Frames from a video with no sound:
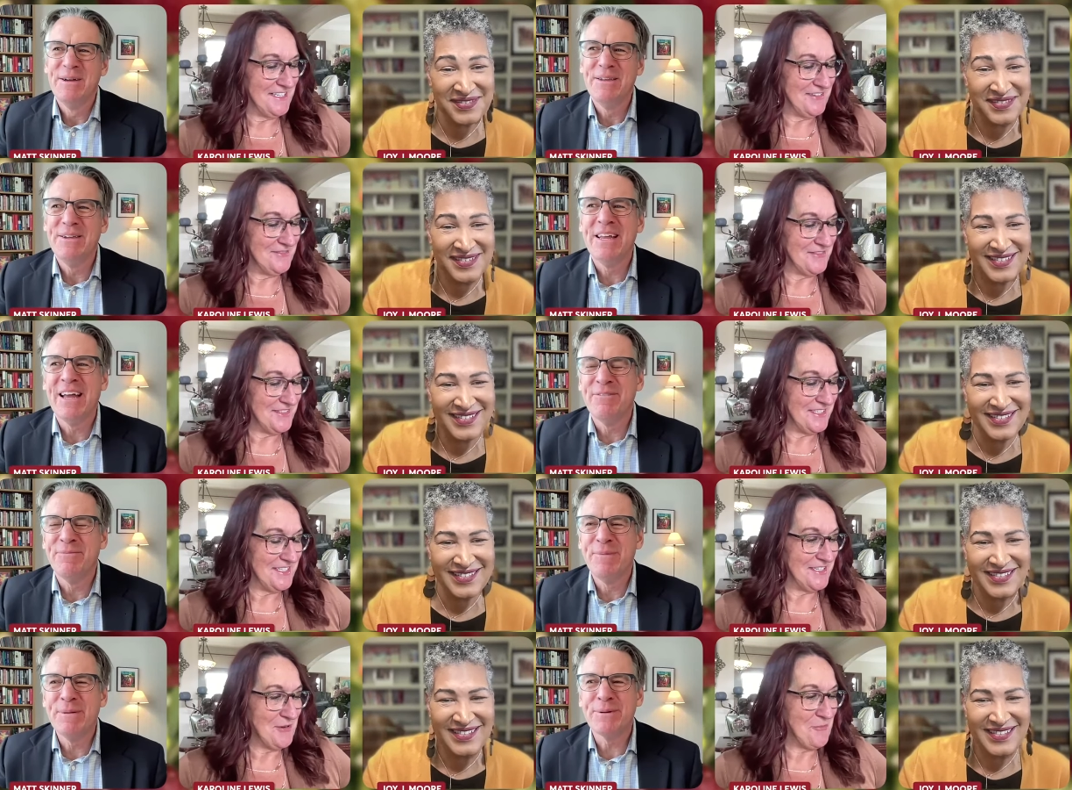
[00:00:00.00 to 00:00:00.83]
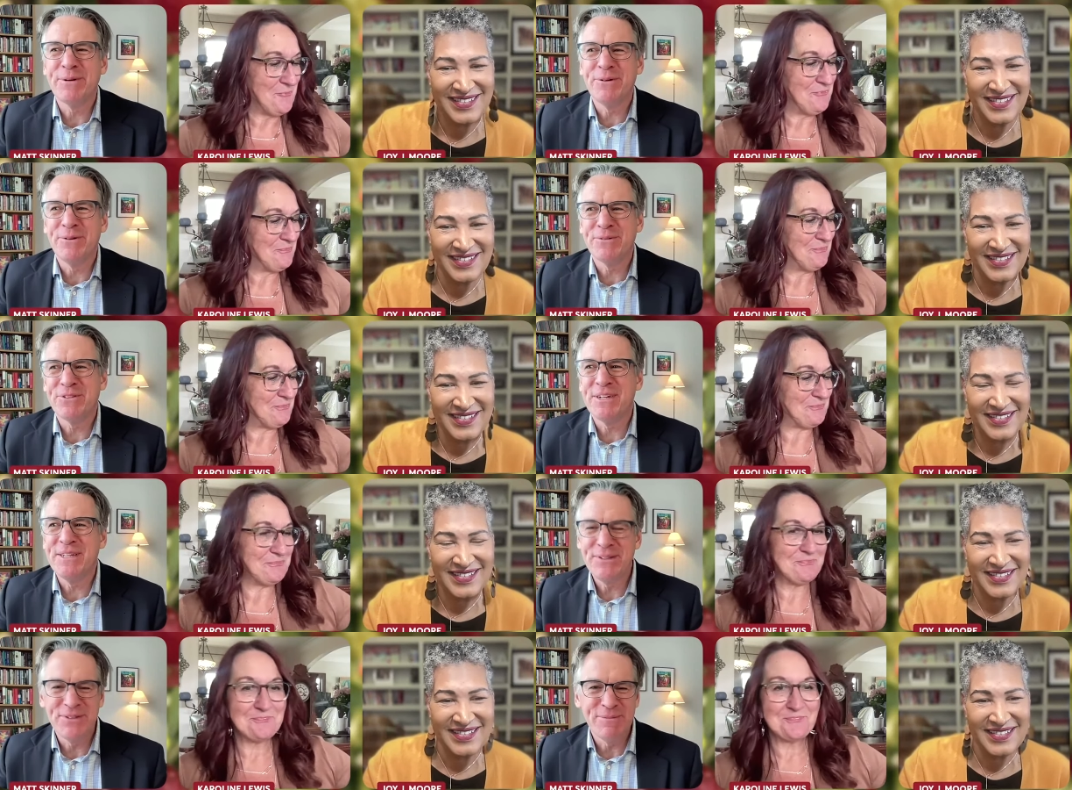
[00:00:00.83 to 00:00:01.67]
Speaker 1: You can have biblical
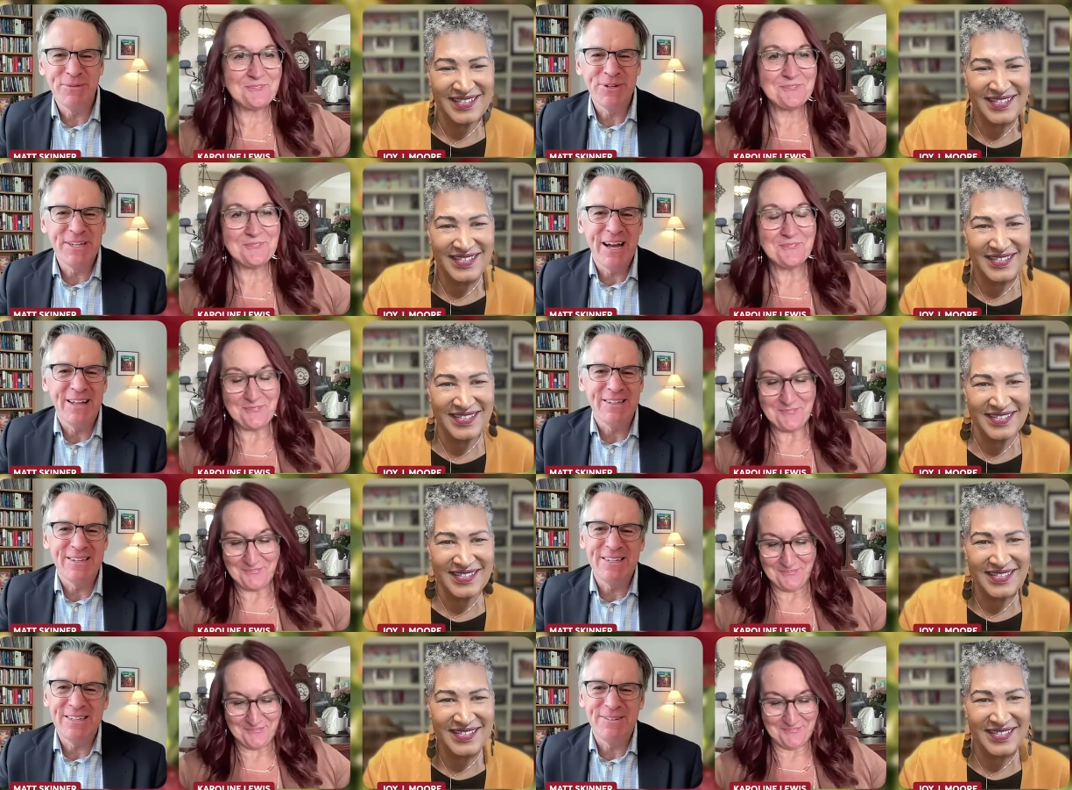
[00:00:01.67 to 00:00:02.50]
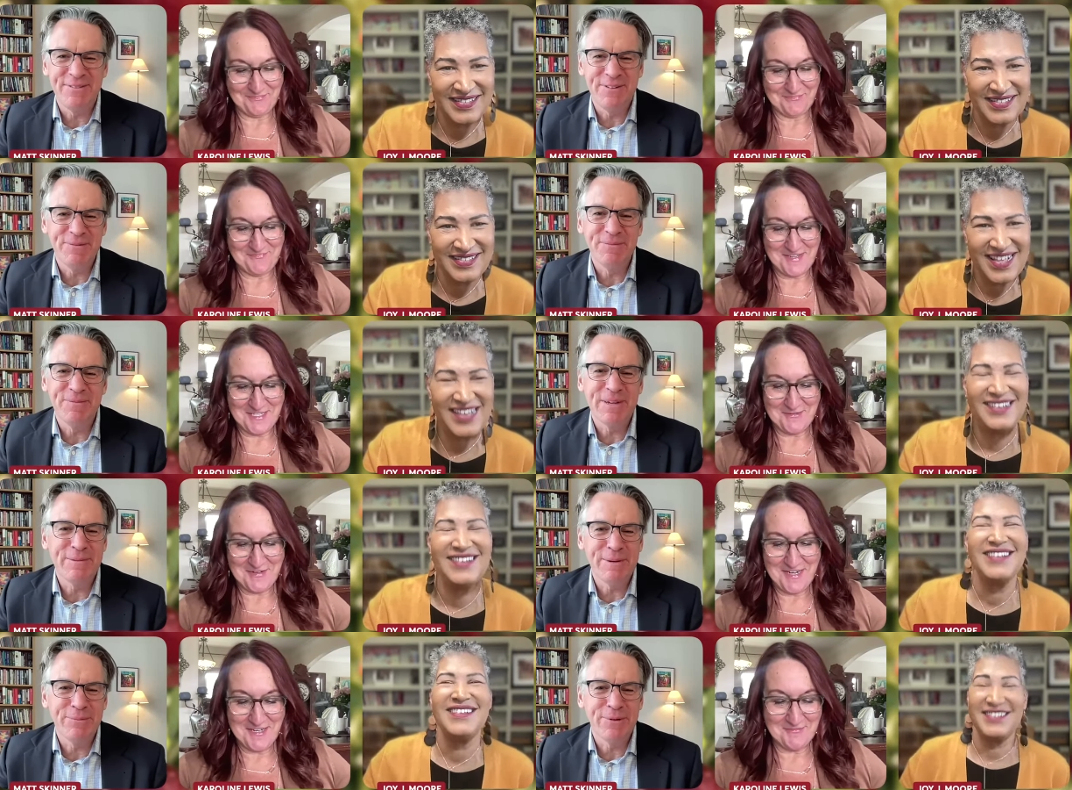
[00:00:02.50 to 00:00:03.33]
studies immortality if you.
Speaker 2: That's
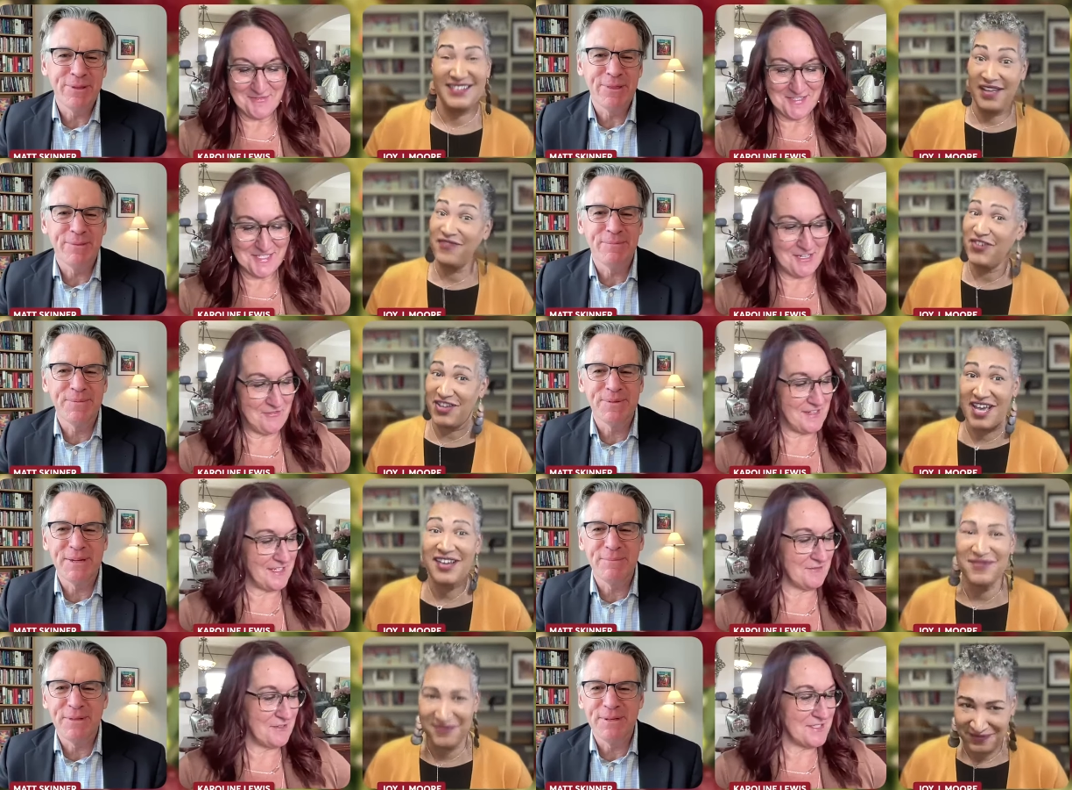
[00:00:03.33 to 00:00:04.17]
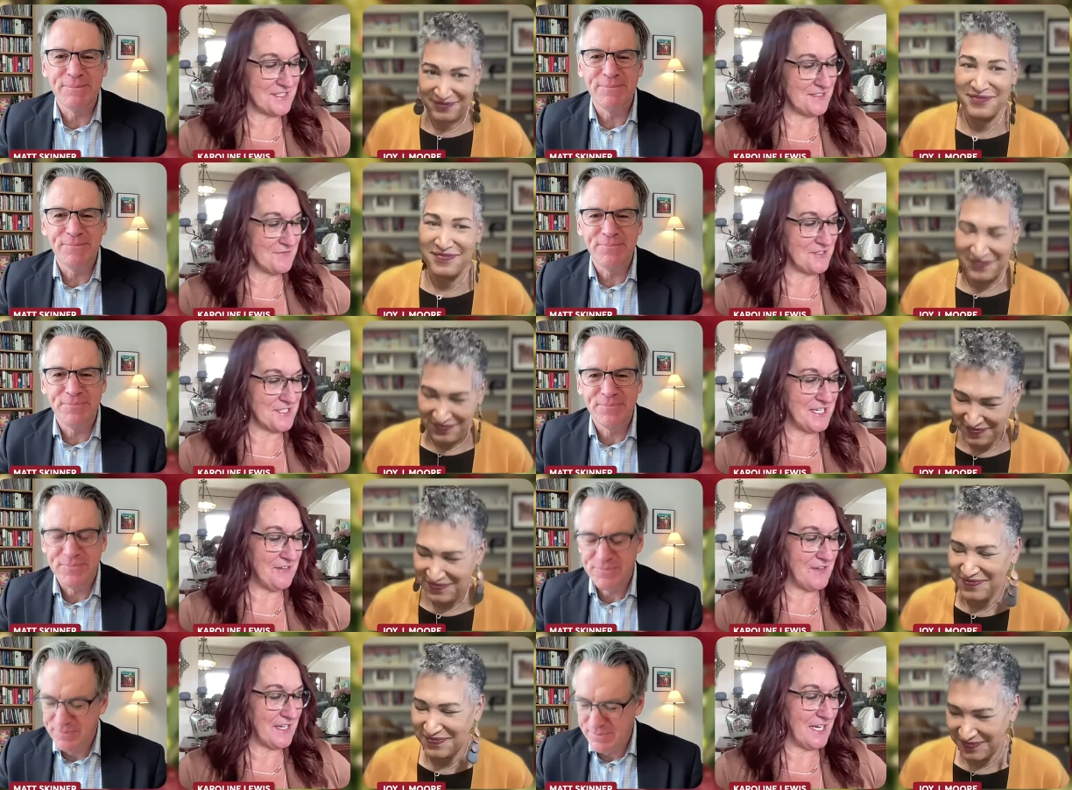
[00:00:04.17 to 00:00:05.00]
right. We'll see if it. We'll, we'll
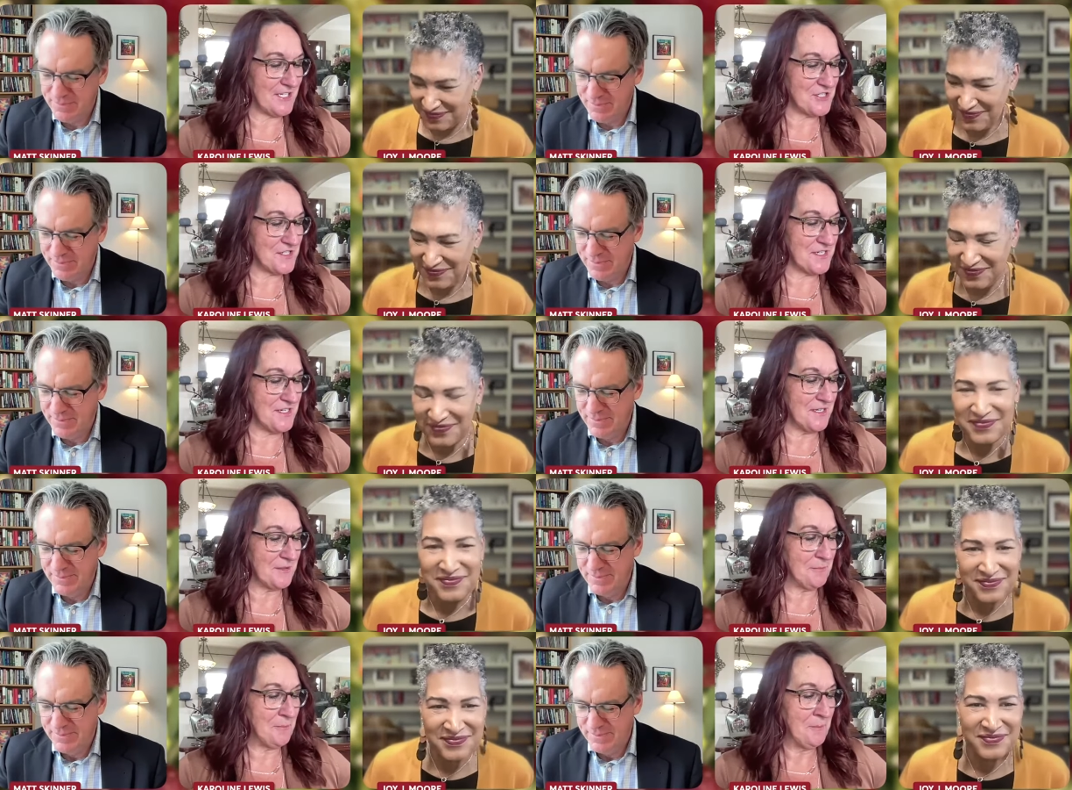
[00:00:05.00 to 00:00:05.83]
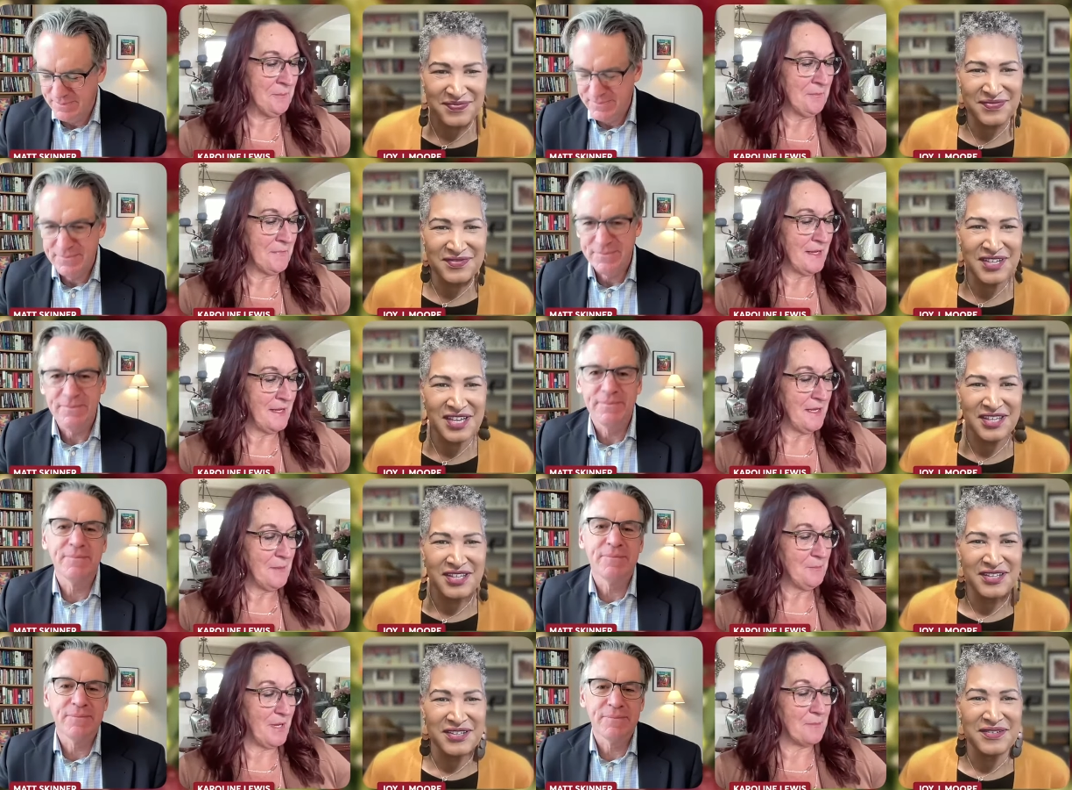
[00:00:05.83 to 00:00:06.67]
see if it catches on.
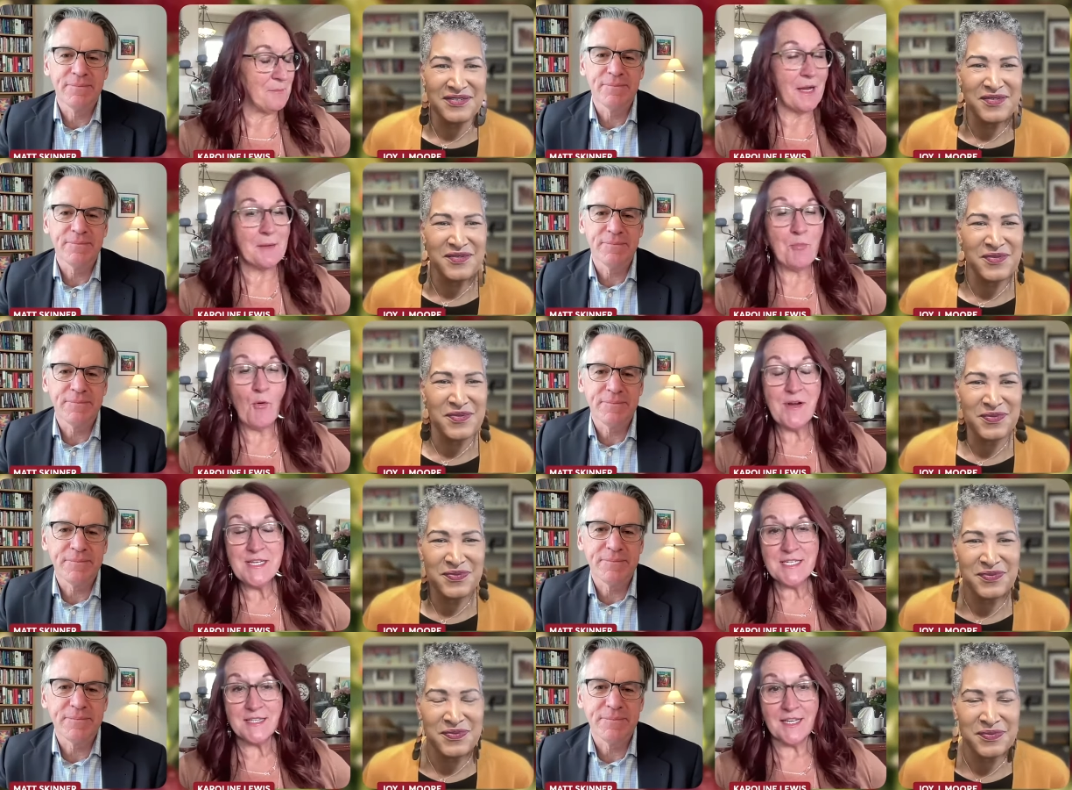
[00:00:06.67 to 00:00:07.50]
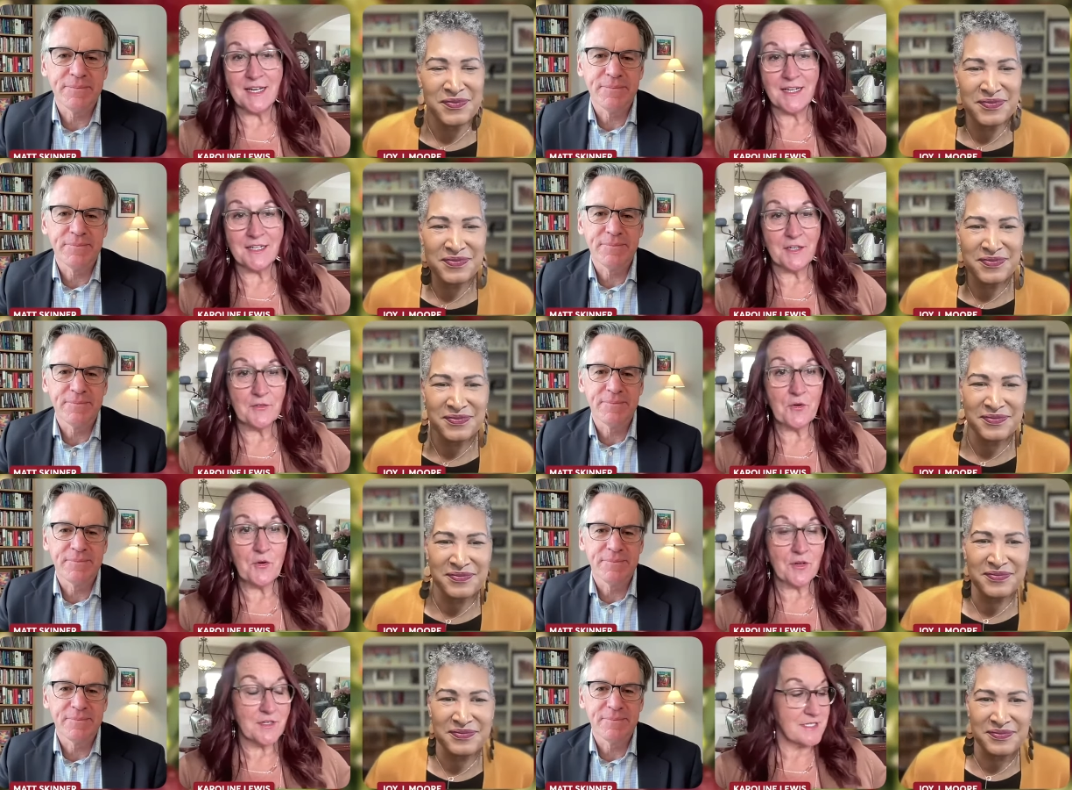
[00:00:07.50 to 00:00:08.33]
But my point in that, of
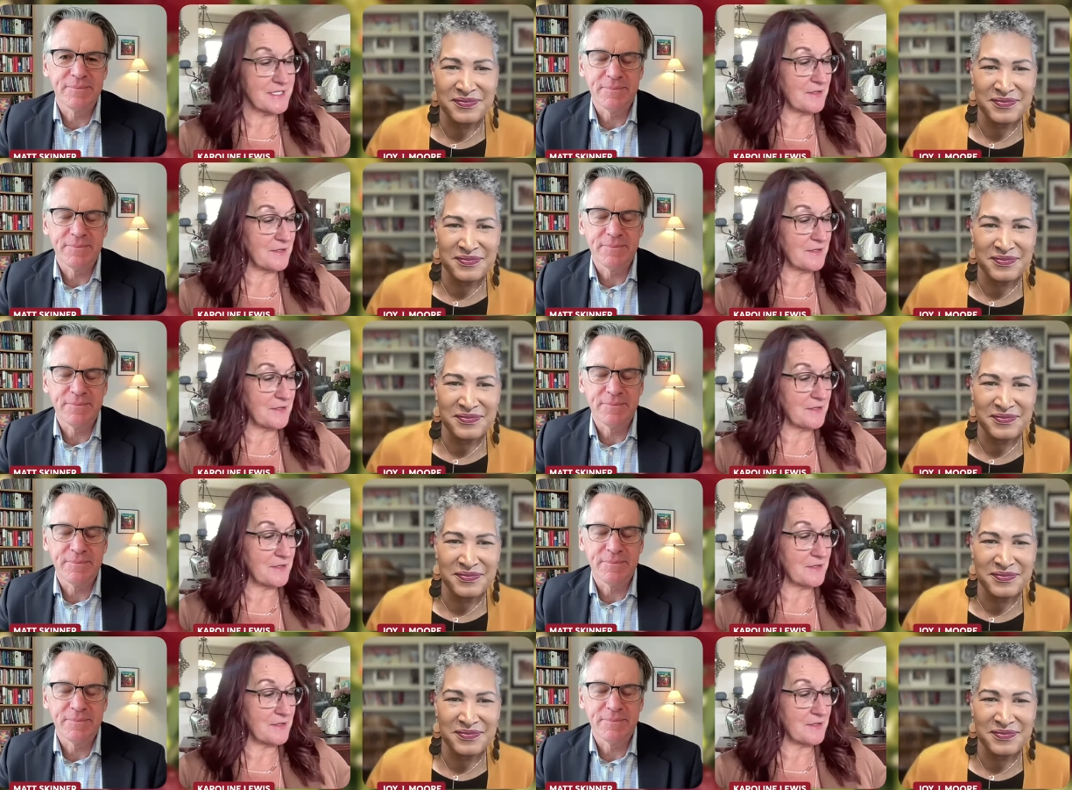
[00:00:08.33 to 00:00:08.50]
course,